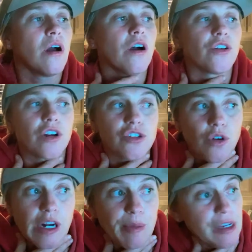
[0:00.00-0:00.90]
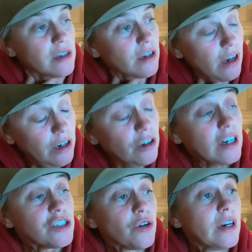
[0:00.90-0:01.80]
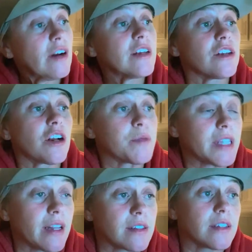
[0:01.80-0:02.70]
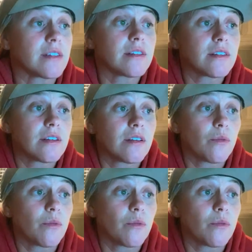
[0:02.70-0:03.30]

Under extraordinary circumstances,